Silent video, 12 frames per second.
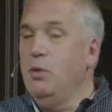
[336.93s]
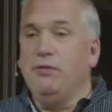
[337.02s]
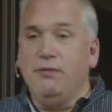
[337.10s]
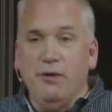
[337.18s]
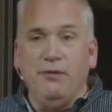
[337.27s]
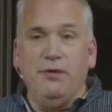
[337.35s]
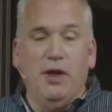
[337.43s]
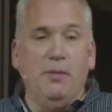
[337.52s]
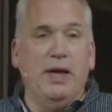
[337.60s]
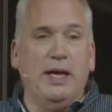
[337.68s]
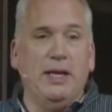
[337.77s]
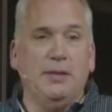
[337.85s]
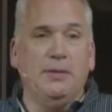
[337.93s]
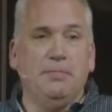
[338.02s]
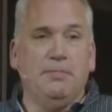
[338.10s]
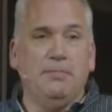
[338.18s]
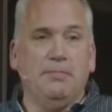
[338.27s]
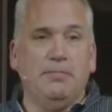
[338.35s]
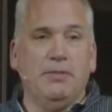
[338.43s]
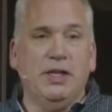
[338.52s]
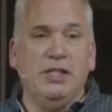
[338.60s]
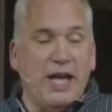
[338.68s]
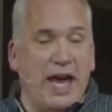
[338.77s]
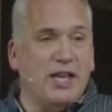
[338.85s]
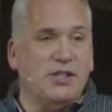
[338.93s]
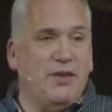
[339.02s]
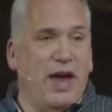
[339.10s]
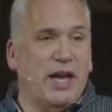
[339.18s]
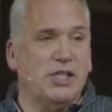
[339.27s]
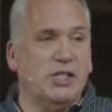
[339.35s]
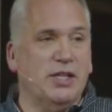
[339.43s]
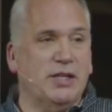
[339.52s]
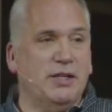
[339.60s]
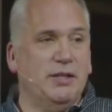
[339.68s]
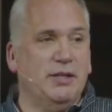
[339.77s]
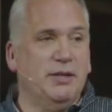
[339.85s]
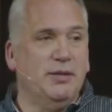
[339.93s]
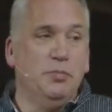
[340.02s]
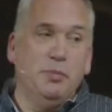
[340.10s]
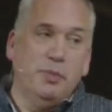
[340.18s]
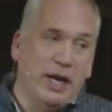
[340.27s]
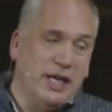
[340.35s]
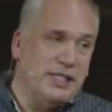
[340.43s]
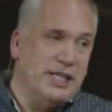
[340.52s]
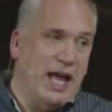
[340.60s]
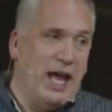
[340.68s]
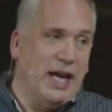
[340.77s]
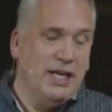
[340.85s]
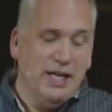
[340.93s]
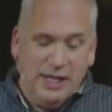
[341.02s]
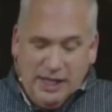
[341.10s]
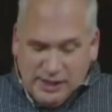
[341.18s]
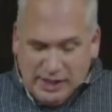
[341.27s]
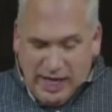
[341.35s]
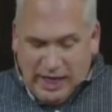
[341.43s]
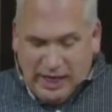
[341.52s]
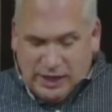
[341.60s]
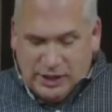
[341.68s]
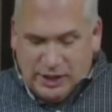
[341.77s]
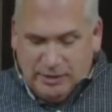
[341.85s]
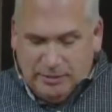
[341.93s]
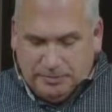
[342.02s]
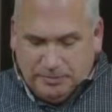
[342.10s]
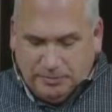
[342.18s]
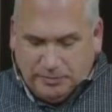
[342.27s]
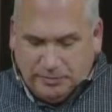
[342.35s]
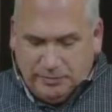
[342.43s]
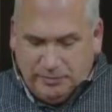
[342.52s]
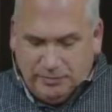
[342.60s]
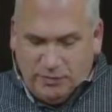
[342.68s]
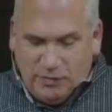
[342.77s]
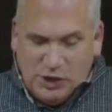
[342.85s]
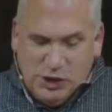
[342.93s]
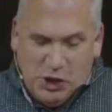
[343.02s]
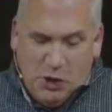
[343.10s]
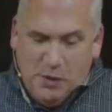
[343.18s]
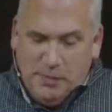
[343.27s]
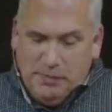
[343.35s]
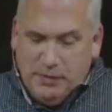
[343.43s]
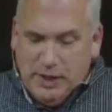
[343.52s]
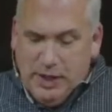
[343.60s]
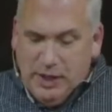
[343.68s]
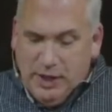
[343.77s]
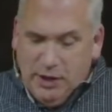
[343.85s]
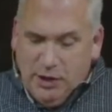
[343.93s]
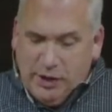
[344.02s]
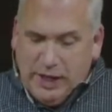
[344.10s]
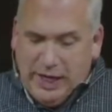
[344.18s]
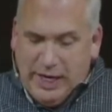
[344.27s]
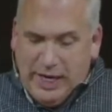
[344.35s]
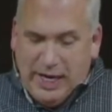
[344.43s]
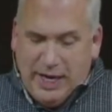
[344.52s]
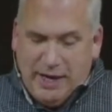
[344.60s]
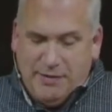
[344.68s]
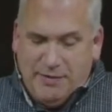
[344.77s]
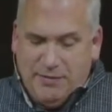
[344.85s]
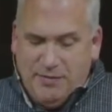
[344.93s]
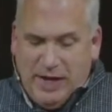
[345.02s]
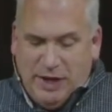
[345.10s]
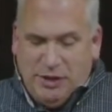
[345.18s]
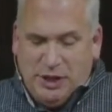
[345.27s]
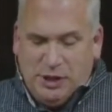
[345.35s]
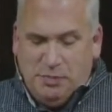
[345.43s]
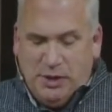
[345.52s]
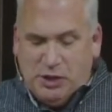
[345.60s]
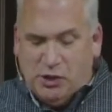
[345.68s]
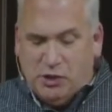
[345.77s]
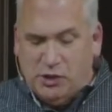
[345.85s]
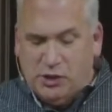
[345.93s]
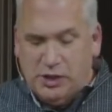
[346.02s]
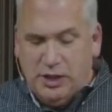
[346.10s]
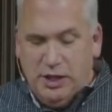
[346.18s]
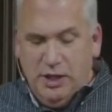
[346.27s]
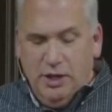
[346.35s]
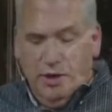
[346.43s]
and with fulfillment and satisfaction. But it's not, it's not easy. So, looking uh, at these pictures,